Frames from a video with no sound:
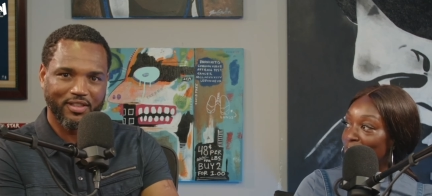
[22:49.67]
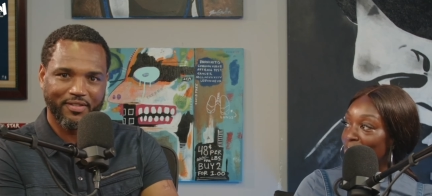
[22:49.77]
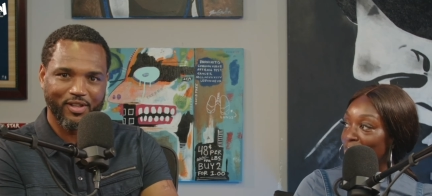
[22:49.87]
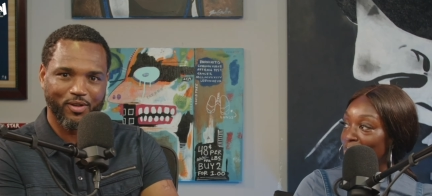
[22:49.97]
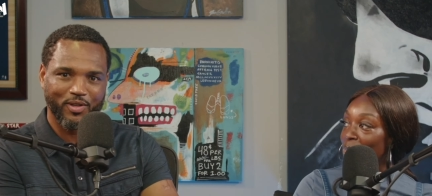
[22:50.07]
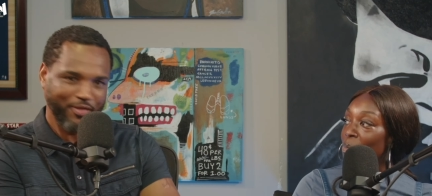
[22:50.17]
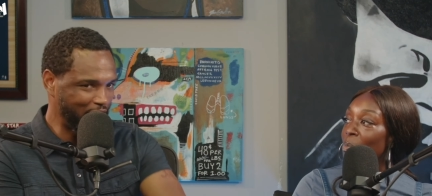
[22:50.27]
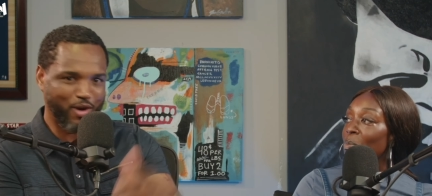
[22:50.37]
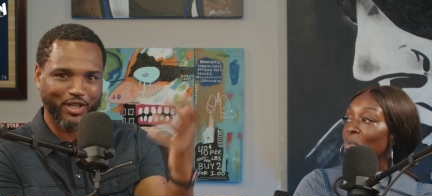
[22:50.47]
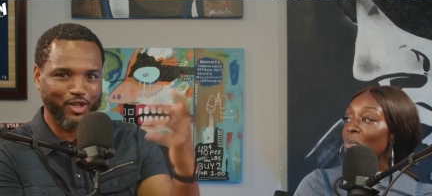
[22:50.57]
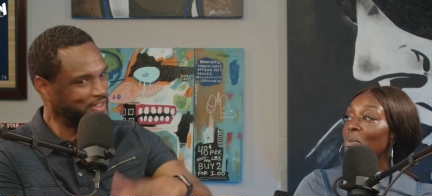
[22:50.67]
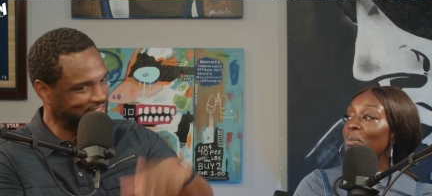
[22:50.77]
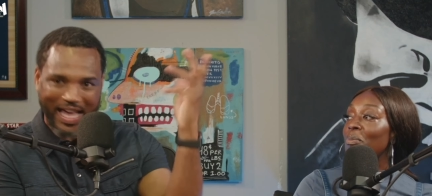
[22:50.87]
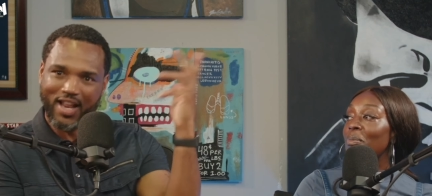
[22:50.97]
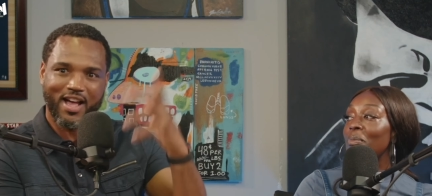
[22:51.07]
Speaker 1: If you don't, if you don't want to do it,
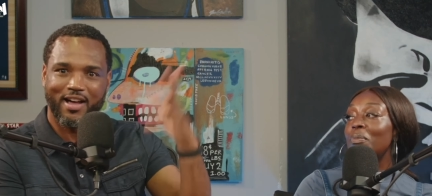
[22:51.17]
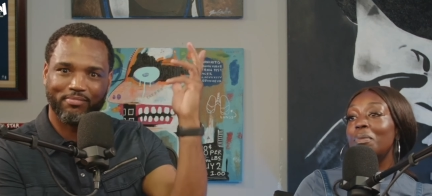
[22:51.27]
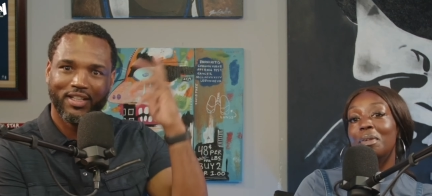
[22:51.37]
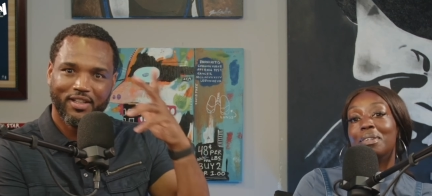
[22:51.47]
shut up.